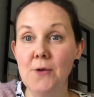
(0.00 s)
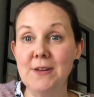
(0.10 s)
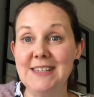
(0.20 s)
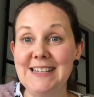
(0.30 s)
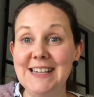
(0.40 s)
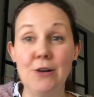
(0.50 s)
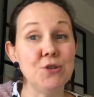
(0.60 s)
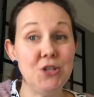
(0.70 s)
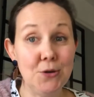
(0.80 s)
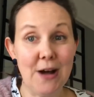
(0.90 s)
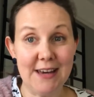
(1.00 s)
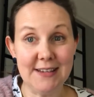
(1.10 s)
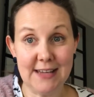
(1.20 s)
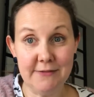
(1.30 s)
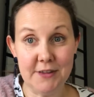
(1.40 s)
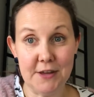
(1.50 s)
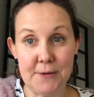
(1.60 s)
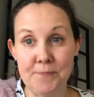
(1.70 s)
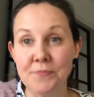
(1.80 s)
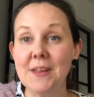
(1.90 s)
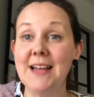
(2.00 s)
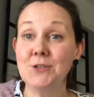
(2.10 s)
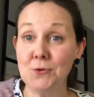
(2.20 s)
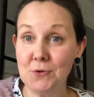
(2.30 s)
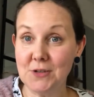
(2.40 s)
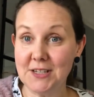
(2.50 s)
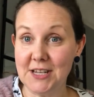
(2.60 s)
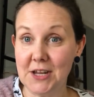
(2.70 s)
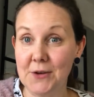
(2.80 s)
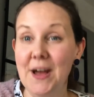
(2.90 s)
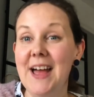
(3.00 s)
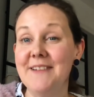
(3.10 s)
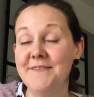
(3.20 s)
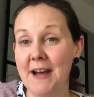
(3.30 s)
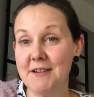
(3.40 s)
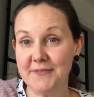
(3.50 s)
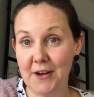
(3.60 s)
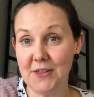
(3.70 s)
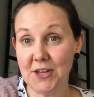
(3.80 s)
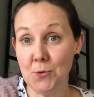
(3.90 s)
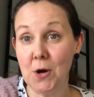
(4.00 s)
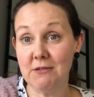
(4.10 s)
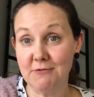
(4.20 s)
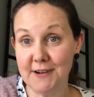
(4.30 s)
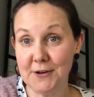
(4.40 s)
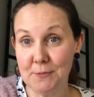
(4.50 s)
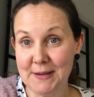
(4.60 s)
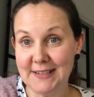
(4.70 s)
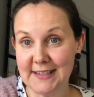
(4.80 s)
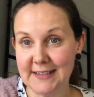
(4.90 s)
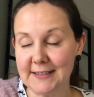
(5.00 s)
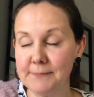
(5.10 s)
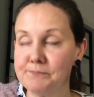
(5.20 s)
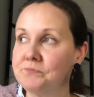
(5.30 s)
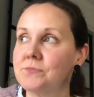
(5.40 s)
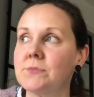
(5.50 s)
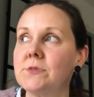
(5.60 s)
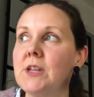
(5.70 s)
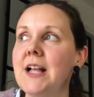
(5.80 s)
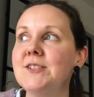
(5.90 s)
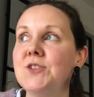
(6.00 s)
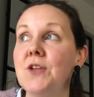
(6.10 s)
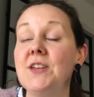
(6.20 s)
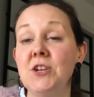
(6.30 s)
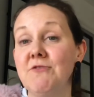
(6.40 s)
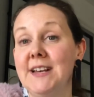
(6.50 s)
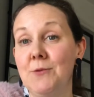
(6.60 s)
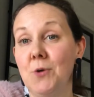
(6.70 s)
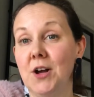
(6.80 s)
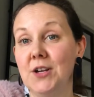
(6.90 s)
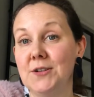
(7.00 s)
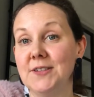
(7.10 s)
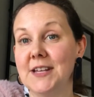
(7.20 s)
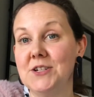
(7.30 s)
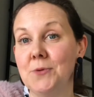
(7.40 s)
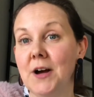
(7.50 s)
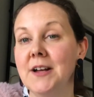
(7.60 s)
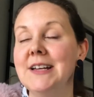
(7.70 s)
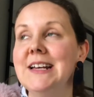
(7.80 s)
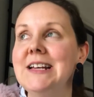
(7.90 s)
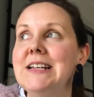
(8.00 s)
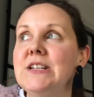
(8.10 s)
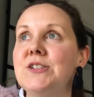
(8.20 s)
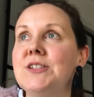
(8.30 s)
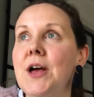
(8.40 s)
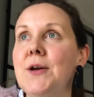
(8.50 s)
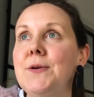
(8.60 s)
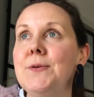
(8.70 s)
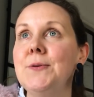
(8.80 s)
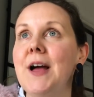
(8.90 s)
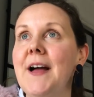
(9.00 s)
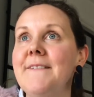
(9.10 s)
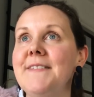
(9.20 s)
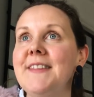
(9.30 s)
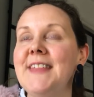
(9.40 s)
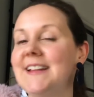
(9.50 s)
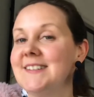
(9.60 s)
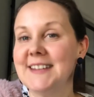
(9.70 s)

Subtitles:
with details you hadn't given them and talk to you and verify that you were a real business, so that you really were who you said you were. So that doesn't